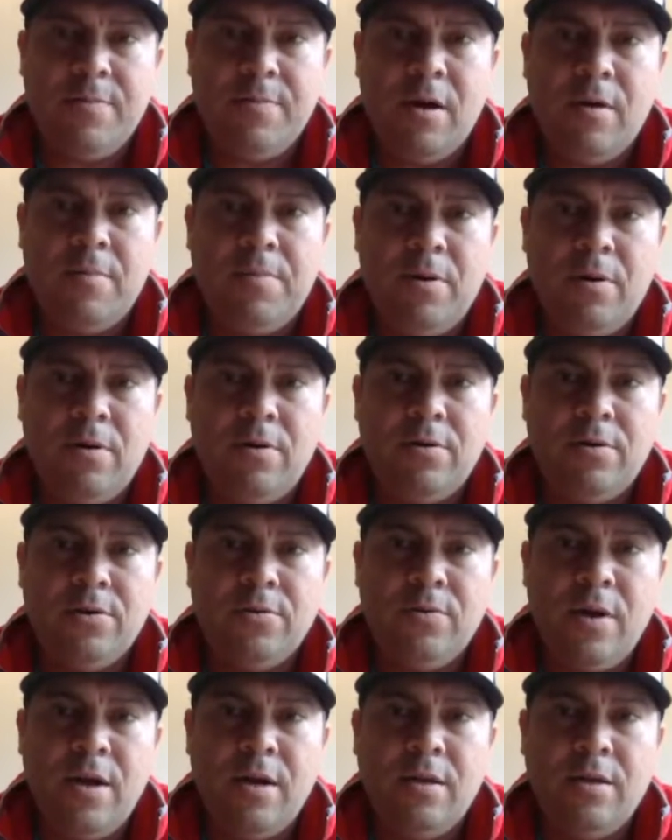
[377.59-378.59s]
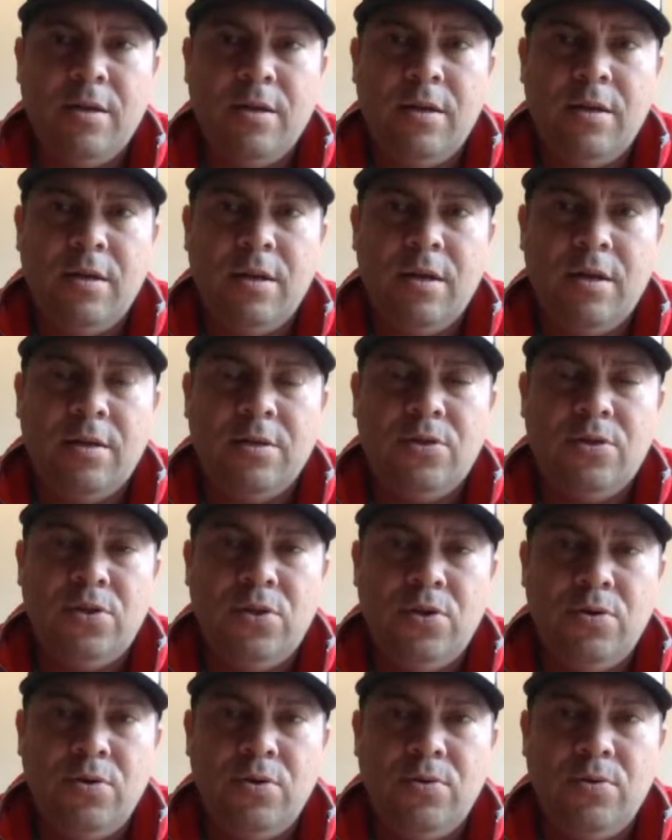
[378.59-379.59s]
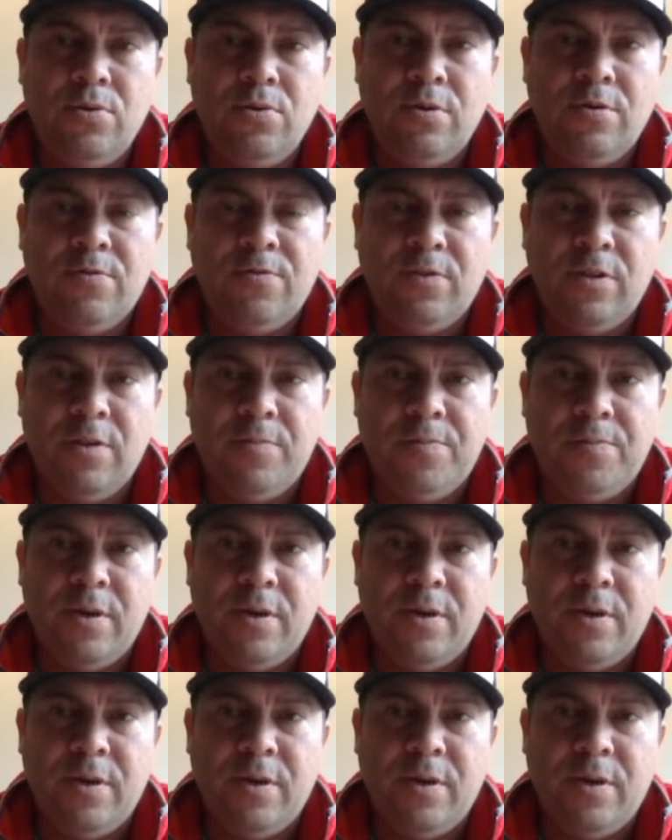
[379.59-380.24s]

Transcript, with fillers: Paul's writing to the Philippians,